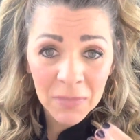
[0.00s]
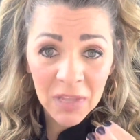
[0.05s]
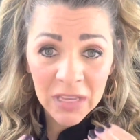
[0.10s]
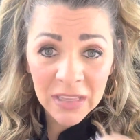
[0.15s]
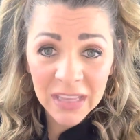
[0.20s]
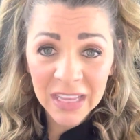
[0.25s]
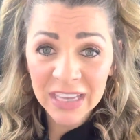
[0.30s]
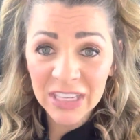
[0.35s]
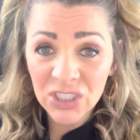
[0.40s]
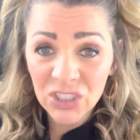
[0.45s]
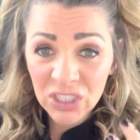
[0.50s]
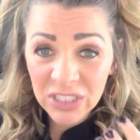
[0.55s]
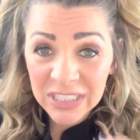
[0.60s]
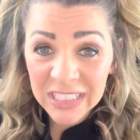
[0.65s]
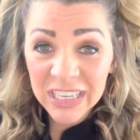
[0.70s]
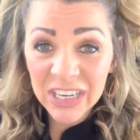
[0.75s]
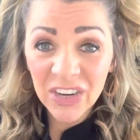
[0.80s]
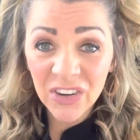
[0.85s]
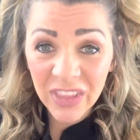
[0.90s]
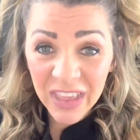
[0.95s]
They can just
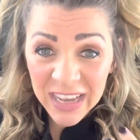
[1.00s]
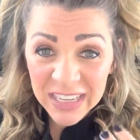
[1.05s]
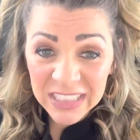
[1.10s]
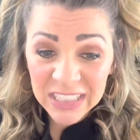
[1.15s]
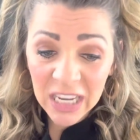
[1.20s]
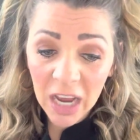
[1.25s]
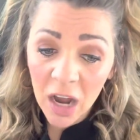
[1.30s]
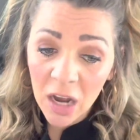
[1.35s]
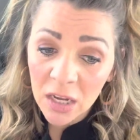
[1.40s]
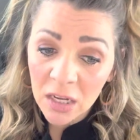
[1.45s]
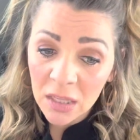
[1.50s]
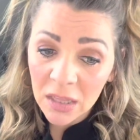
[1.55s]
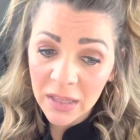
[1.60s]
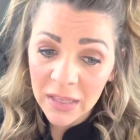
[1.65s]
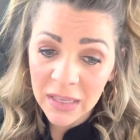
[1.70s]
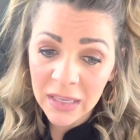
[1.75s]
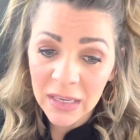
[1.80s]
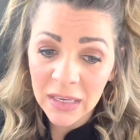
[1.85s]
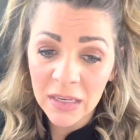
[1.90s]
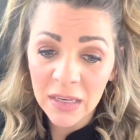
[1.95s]
hear that tongue
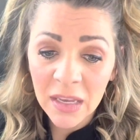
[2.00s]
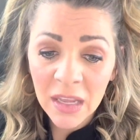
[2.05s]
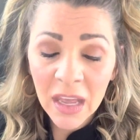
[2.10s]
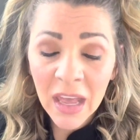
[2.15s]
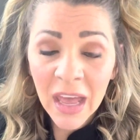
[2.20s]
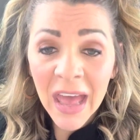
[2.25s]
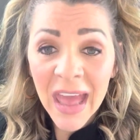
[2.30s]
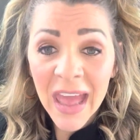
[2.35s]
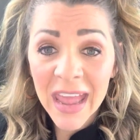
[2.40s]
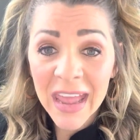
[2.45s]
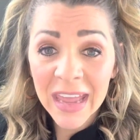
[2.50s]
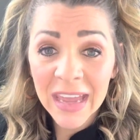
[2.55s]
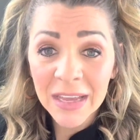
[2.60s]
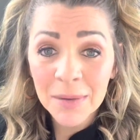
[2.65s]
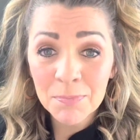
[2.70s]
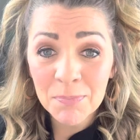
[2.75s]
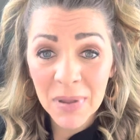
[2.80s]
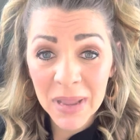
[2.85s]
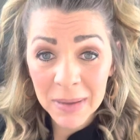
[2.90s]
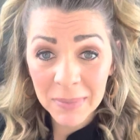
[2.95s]
clicking,
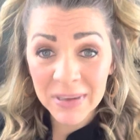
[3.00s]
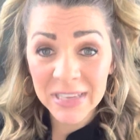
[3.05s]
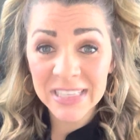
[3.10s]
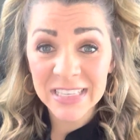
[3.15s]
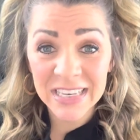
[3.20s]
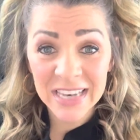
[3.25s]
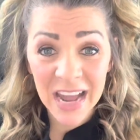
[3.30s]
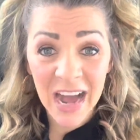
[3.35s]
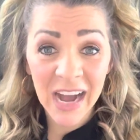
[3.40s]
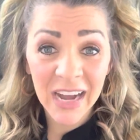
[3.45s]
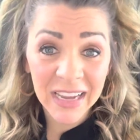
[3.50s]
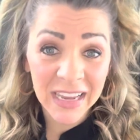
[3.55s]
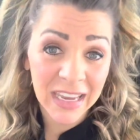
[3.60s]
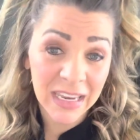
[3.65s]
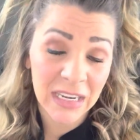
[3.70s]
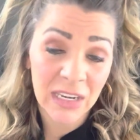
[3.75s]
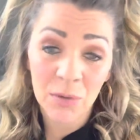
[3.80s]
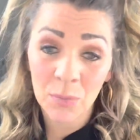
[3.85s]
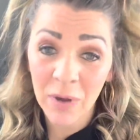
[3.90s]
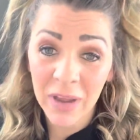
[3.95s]
and babies not
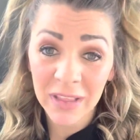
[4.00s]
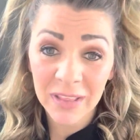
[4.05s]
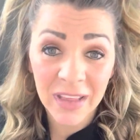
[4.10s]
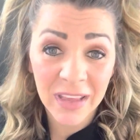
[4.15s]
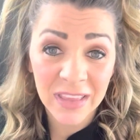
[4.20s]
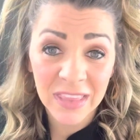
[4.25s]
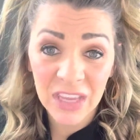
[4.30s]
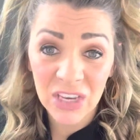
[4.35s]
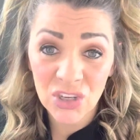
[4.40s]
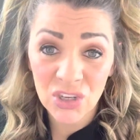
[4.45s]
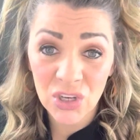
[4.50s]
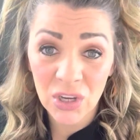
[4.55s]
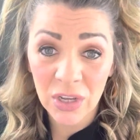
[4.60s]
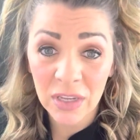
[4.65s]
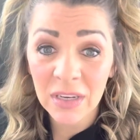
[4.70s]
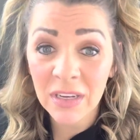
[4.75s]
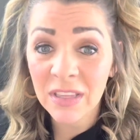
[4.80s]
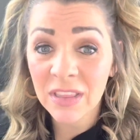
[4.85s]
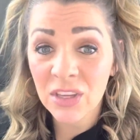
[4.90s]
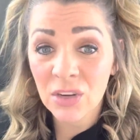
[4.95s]
gaining weight like they
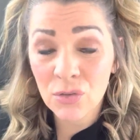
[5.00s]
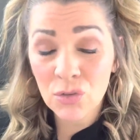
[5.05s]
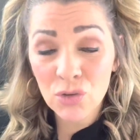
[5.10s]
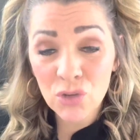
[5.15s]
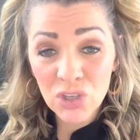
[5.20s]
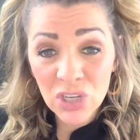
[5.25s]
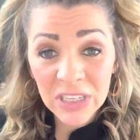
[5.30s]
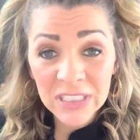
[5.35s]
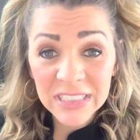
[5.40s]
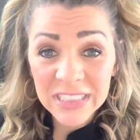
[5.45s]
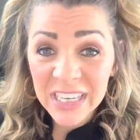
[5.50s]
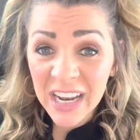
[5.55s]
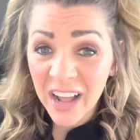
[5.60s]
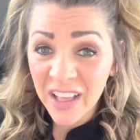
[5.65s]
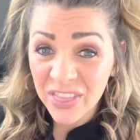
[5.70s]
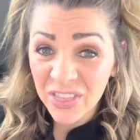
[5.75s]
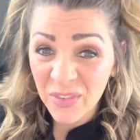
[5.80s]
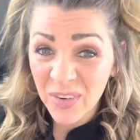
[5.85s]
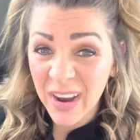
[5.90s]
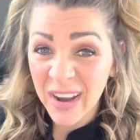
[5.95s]
should. They're just
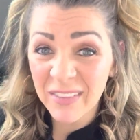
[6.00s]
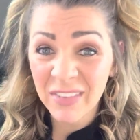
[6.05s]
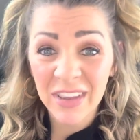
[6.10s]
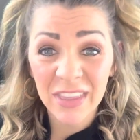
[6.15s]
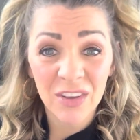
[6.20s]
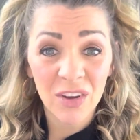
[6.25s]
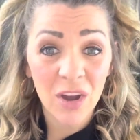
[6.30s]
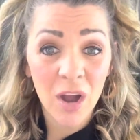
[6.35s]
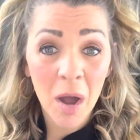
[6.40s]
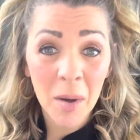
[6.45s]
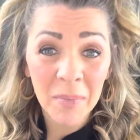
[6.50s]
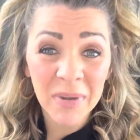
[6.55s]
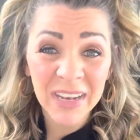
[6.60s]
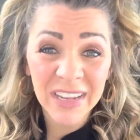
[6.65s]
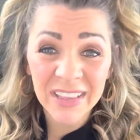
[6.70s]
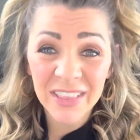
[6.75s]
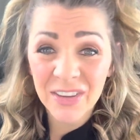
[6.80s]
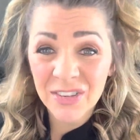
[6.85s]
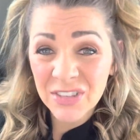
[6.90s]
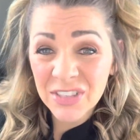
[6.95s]
not thriving. They're coming
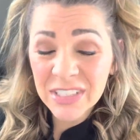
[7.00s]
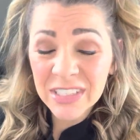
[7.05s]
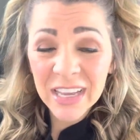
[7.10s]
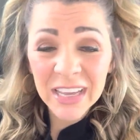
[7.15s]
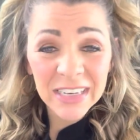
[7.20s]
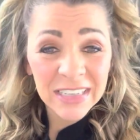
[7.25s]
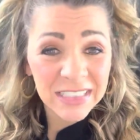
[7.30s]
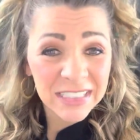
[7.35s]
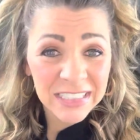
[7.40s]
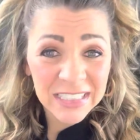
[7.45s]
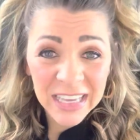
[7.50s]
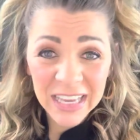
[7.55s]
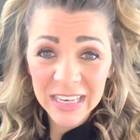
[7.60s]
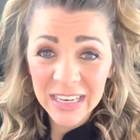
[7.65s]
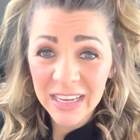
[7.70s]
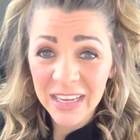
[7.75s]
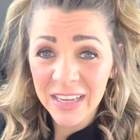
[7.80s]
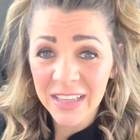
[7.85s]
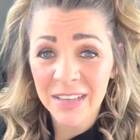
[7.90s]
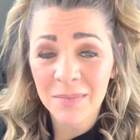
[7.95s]
in. They're just kind of
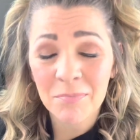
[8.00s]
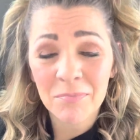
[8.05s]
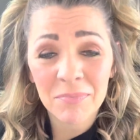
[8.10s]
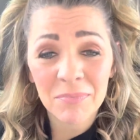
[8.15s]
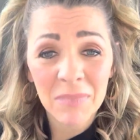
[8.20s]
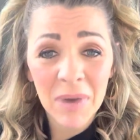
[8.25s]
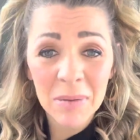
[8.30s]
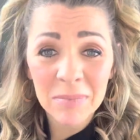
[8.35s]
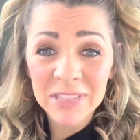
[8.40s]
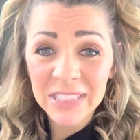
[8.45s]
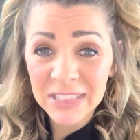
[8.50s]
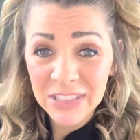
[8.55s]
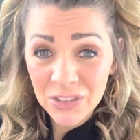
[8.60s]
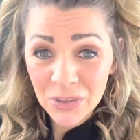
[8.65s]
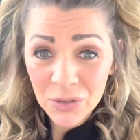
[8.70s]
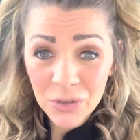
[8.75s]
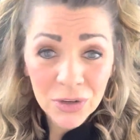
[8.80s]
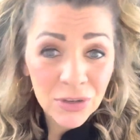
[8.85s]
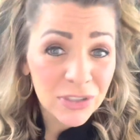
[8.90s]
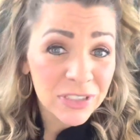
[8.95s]
skinny, and mom says they're
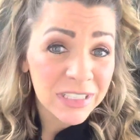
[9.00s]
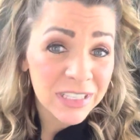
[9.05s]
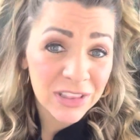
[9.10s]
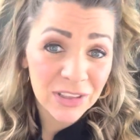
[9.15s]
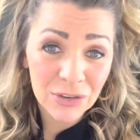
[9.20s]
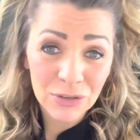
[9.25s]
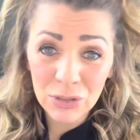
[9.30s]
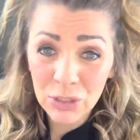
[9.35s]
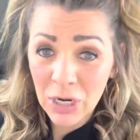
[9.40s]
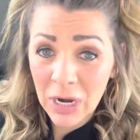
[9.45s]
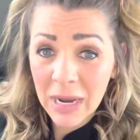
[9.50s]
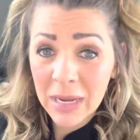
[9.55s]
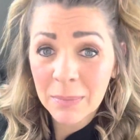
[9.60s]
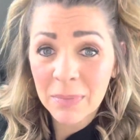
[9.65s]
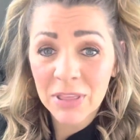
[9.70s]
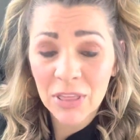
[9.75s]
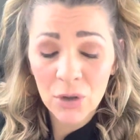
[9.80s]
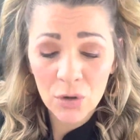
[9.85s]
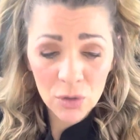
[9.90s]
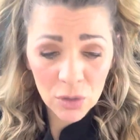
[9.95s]
nursing. They're trying,
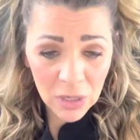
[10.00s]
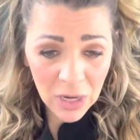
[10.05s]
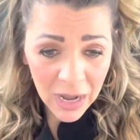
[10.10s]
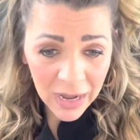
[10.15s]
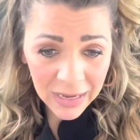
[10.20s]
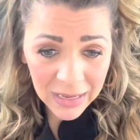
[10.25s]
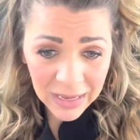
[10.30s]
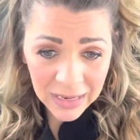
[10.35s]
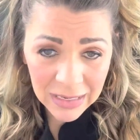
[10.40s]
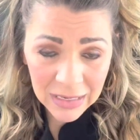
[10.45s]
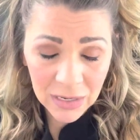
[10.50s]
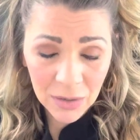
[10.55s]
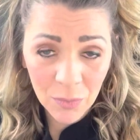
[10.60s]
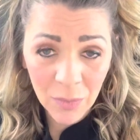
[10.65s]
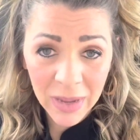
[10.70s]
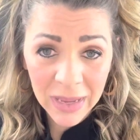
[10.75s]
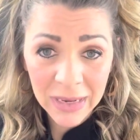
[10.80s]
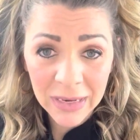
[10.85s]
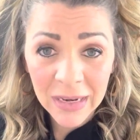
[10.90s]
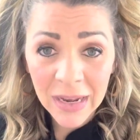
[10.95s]
but they're not gaining
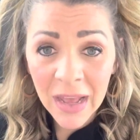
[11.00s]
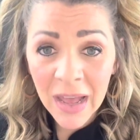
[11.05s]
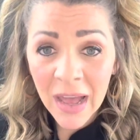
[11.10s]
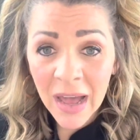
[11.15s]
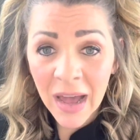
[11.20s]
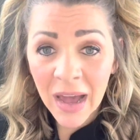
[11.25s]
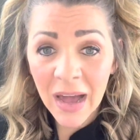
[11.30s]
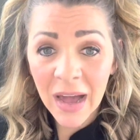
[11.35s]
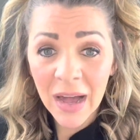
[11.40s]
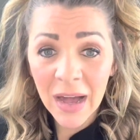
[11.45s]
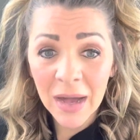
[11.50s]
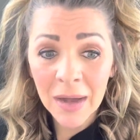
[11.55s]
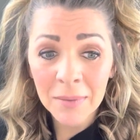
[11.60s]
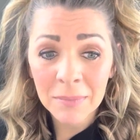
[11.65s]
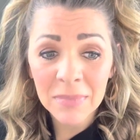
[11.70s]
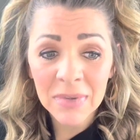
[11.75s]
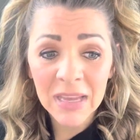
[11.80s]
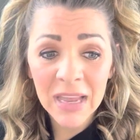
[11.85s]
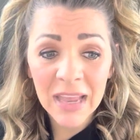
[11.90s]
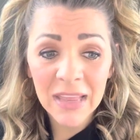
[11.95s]
weight.
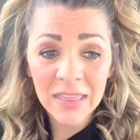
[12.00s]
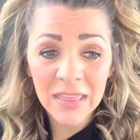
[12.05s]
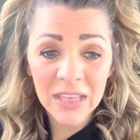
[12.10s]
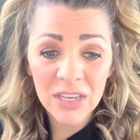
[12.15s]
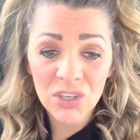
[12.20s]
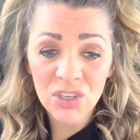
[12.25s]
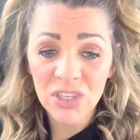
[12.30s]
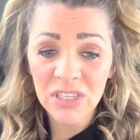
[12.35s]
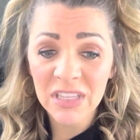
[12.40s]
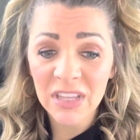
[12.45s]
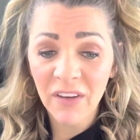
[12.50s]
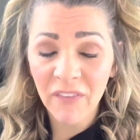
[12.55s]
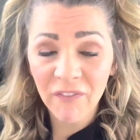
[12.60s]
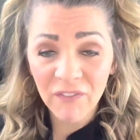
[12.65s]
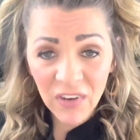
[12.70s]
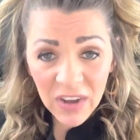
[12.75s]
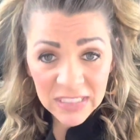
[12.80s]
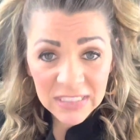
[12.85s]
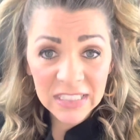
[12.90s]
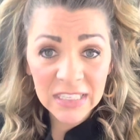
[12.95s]
And then just the
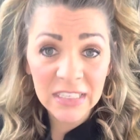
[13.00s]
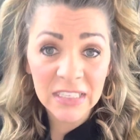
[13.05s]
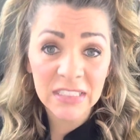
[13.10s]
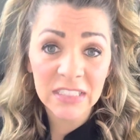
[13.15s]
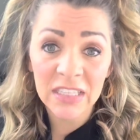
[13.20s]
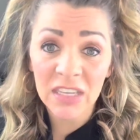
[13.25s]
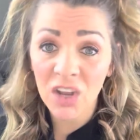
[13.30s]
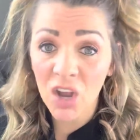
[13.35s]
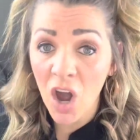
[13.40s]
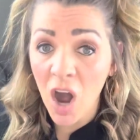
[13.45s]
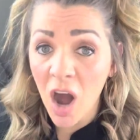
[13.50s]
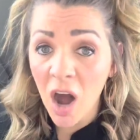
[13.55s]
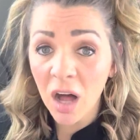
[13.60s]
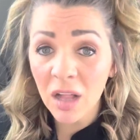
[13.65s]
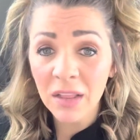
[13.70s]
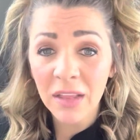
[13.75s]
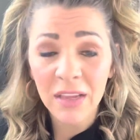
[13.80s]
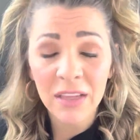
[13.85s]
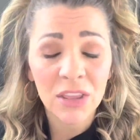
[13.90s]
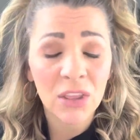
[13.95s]
fussiness, the
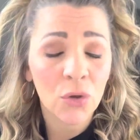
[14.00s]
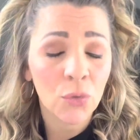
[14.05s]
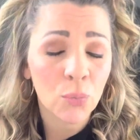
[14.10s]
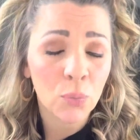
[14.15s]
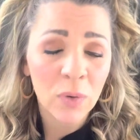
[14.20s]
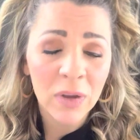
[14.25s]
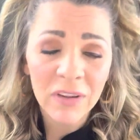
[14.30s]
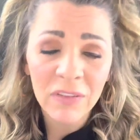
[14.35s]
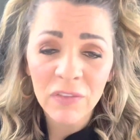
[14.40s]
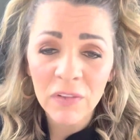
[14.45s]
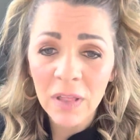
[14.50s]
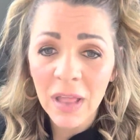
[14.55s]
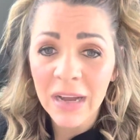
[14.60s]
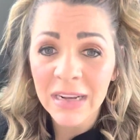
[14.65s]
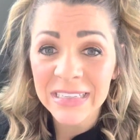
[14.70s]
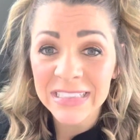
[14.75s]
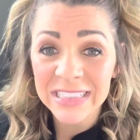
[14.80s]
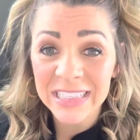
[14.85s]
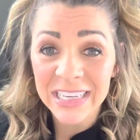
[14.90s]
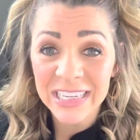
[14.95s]
colic, the
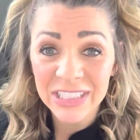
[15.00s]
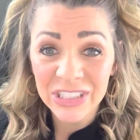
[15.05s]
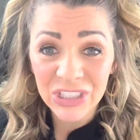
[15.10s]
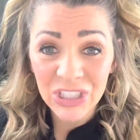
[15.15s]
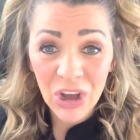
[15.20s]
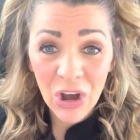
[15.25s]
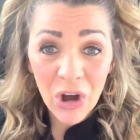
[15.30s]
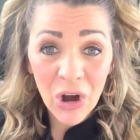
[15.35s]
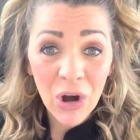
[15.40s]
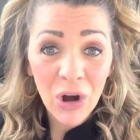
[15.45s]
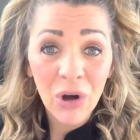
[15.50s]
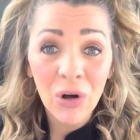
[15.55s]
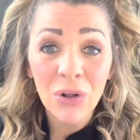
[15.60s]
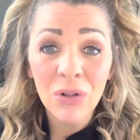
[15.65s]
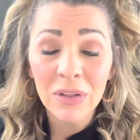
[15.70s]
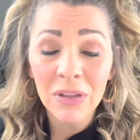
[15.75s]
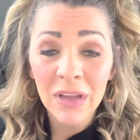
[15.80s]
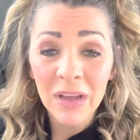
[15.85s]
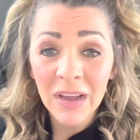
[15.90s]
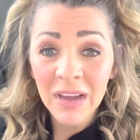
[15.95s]
reflux, it
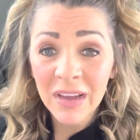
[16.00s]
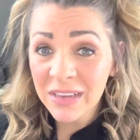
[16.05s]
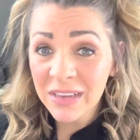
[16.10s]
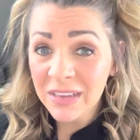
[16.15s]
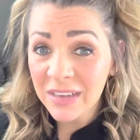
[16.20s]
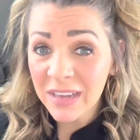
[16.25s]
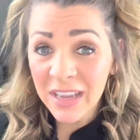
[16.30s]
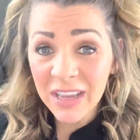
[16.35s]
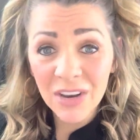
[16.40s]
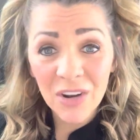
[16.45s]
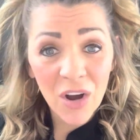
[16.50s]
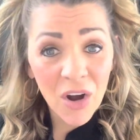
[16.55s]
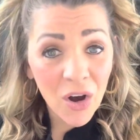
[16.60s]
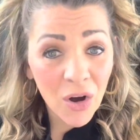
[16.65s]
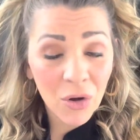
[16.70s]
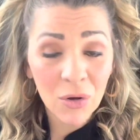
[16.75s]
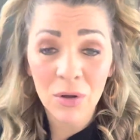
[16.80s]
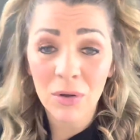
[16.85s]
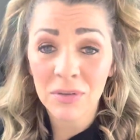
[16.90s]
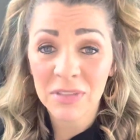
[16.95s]
all
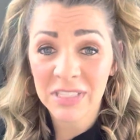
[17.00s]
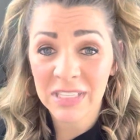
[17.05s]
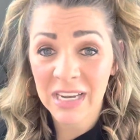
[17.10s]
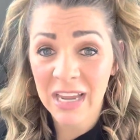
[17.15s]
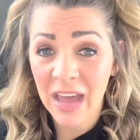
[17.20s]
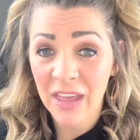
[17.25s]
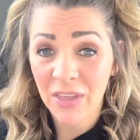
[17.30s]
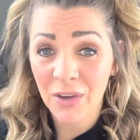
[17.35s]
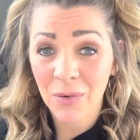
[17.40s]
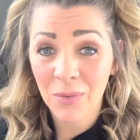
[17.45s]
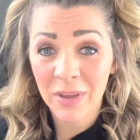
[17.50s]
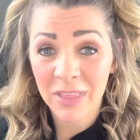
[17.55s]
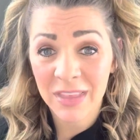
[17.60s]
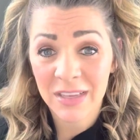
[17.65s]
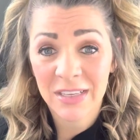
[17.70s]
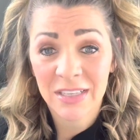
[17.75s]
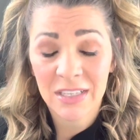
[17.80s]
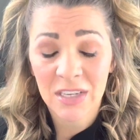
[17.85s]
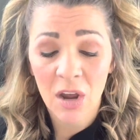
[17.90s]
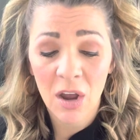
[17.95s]
goes together with
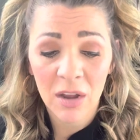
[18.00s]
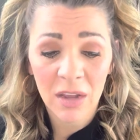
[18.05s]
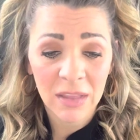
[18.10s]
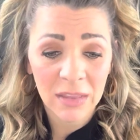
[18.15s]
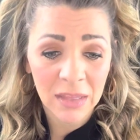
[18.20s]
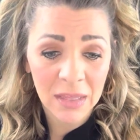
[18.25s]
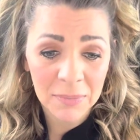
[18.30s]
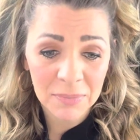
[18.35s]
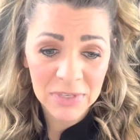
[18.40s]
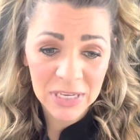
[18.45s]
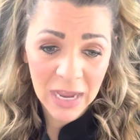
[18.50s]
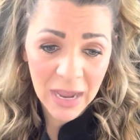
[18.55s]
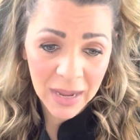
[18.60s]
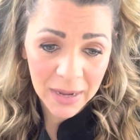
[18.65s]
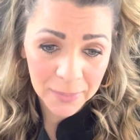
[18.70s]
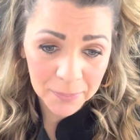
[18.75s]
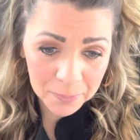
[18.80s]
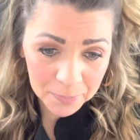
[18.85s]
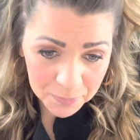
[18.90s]
this tongue and lip tie.